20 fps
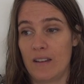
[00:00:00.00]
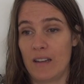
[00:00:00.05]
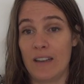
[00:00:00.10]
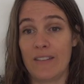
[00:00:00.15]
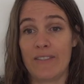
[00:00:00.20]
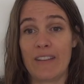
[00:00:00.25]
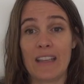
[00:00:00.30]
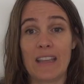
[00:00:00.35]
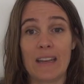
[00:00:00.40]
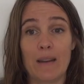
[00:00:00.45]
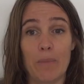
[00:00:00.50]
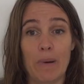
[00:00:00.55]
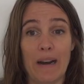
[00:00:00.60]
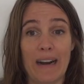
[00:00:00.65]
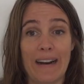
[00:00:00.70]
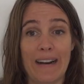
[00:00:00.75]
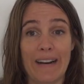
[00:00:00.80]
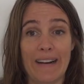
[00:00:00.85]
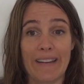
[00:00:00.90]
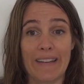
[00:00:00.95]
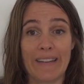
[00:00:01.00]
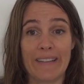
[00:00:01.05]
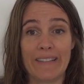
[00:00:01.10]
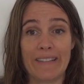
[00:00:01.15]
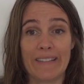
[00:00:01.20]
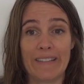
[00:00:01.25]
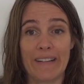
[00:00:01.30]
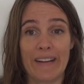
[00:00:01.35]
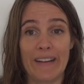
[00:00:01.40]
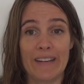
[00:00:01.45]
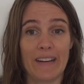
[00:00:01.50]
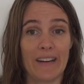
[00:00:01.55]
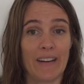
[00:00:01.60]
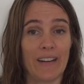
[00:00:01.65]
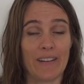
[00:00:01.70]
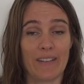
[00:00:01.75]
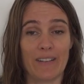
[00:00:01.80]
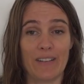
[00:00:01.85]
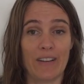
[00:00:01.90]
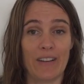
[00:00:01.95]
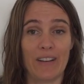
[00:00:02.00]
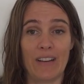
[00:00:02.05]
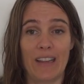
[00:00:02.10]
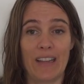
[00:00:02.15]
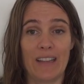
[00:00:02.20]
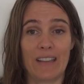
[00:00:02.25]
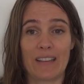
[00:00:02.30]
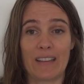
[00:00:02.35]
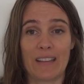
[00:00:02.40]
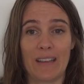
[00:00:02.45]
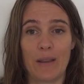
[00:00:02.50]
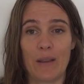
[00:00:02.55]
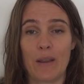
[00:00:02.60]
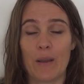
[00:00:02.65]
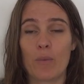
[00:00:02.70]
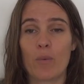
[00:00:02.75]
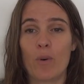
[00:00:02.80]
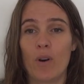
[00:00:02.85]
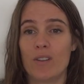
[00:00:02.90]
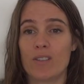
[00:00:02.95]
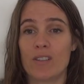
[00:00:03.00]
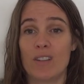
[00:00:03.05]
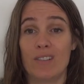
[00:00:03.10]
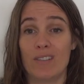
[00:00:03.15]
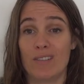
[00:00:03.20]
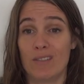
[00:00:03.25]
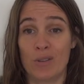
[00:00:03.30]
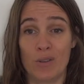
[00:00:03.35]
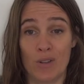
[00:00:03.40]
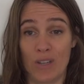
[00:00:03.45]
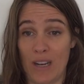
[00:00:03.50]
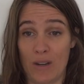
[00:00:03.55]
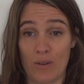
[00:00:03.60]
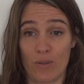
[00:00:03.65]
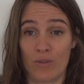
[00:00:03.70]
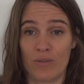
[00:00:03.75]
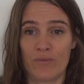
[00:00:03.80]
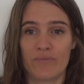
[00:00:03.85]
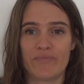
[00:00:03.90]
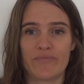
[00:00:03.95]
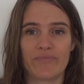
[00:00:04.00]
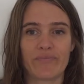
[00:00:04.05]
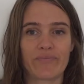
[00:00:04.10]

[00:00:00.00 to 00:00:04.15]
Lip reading: living in a barn. I don't know, like it wasn't good at all.